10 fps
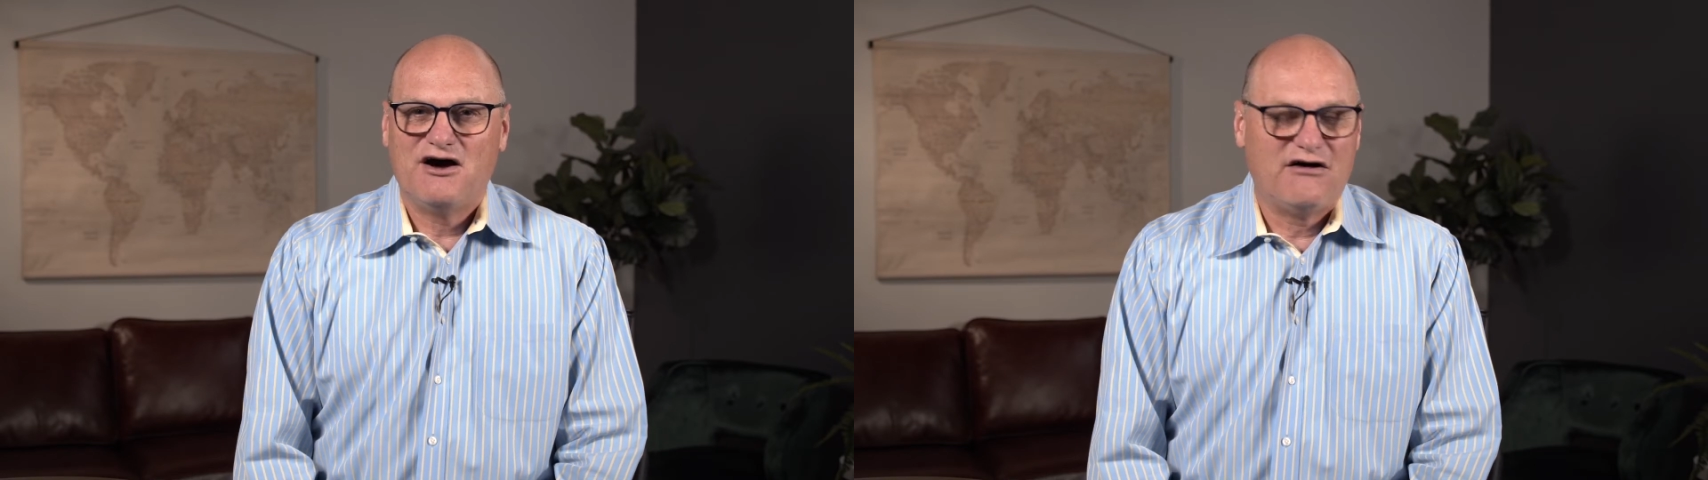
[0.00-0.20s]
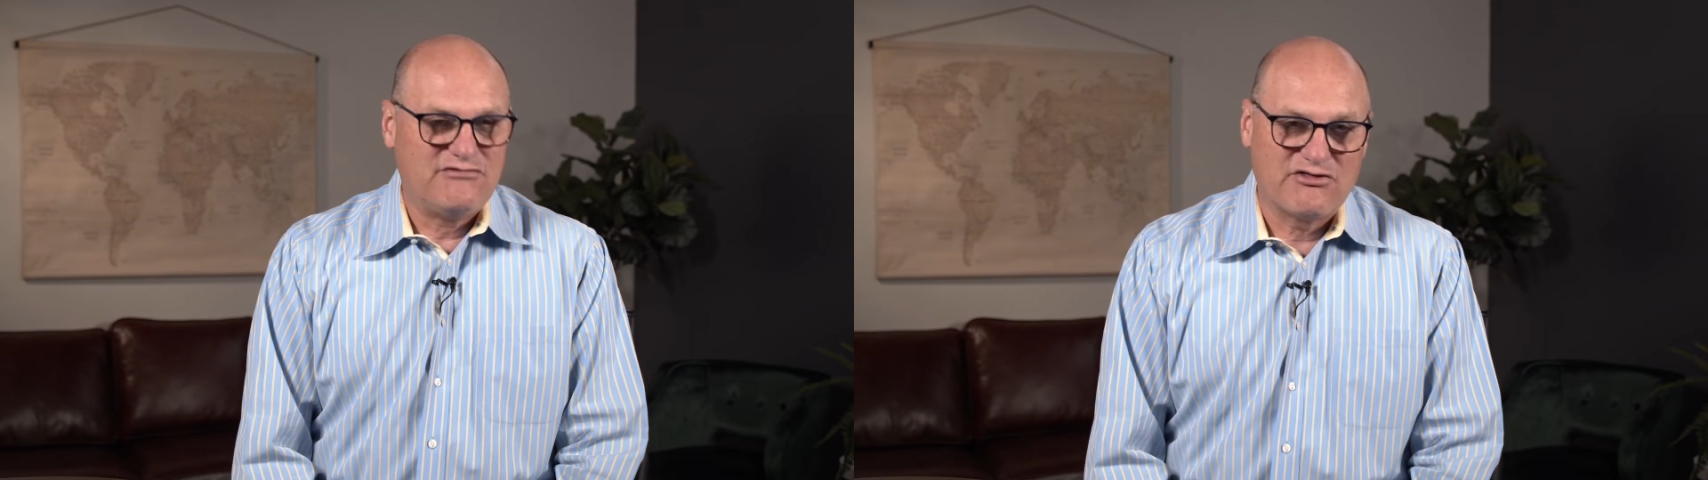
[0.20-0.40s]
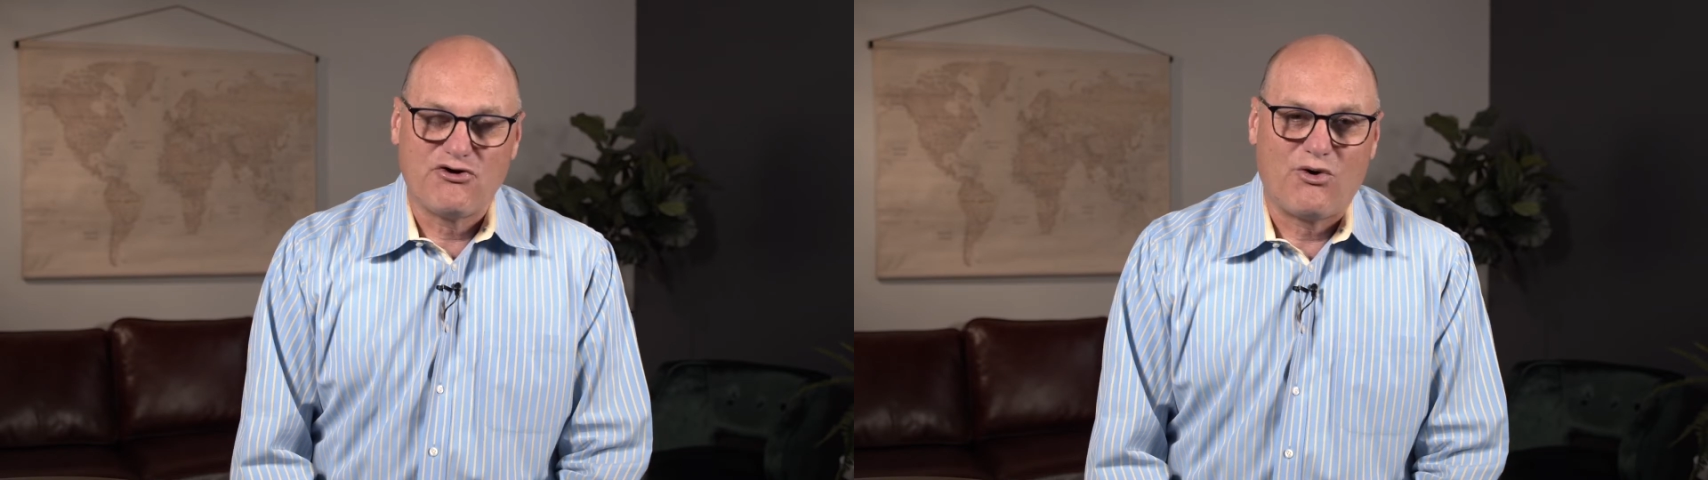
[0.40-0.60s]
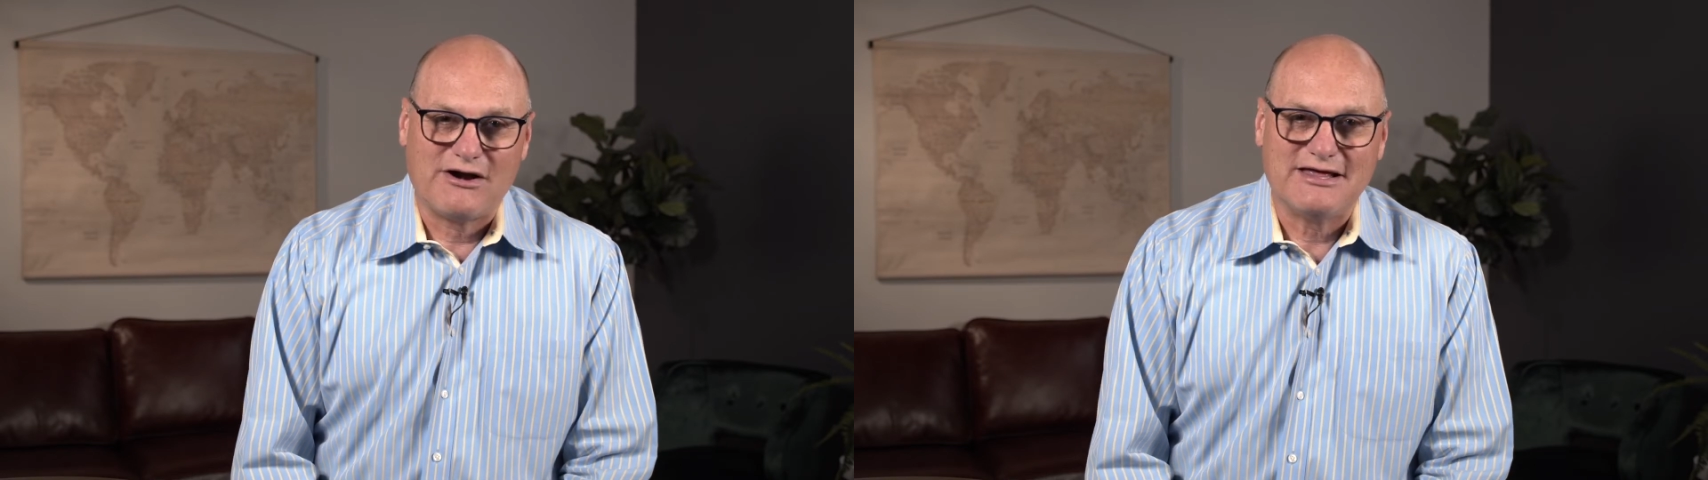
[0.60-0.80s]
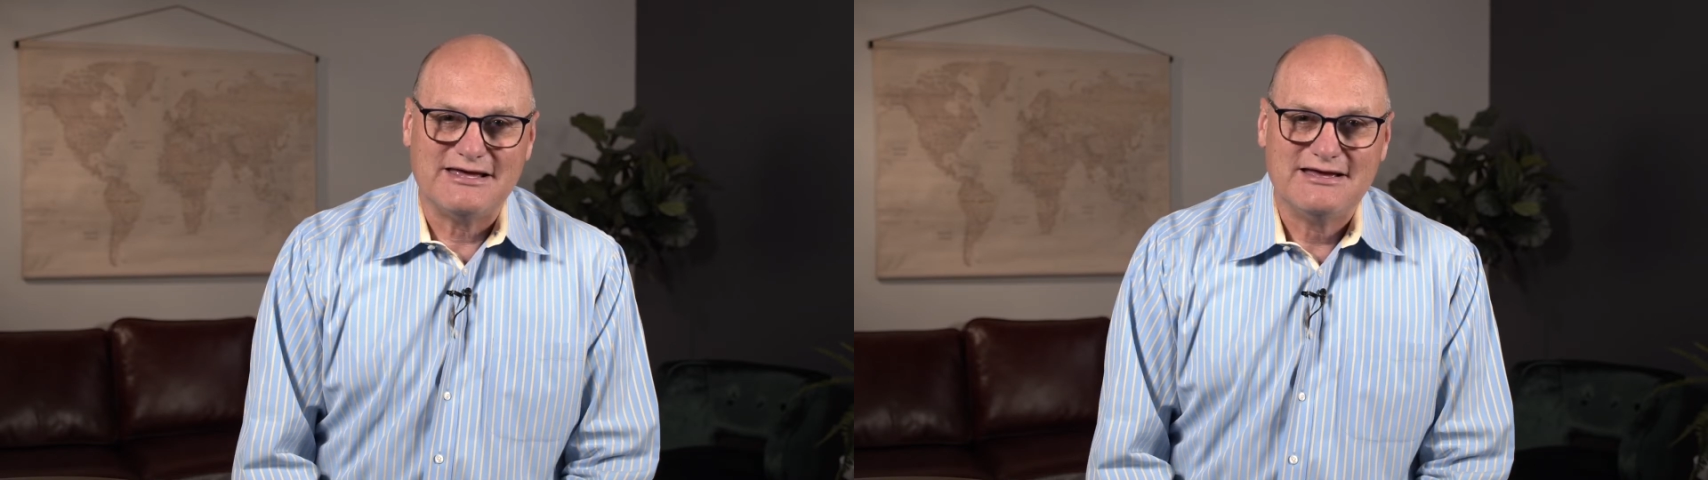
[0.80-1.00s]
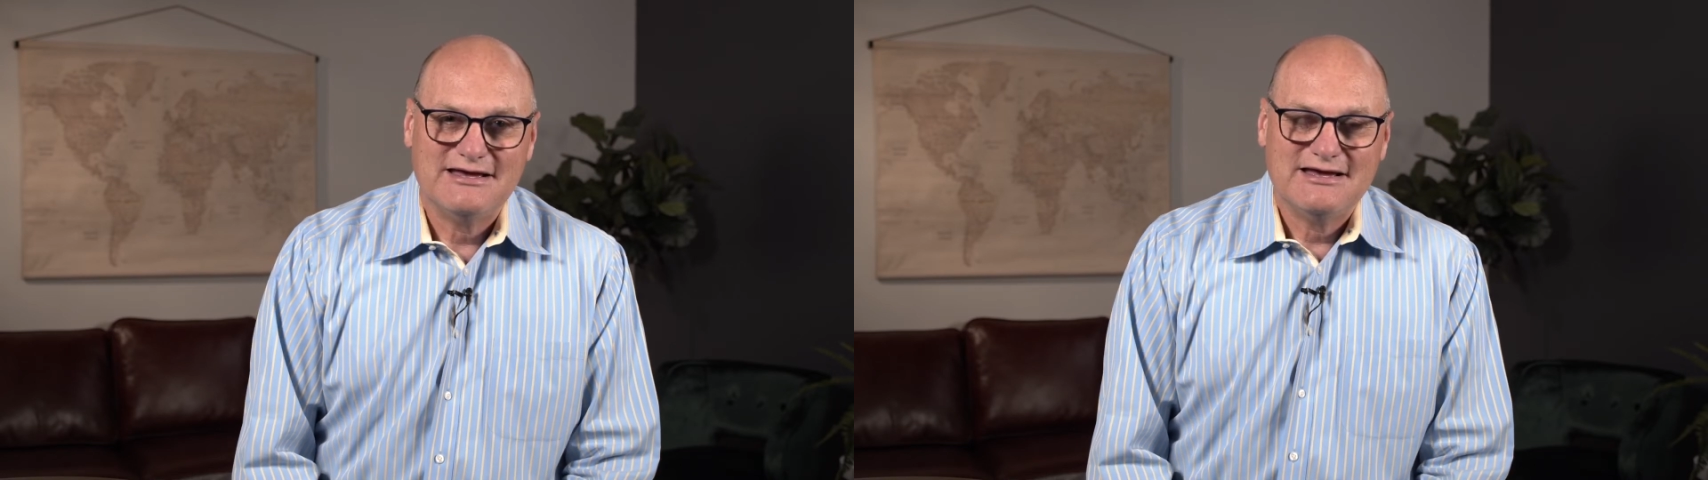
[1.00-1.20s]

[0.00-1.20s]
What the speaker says: of authority.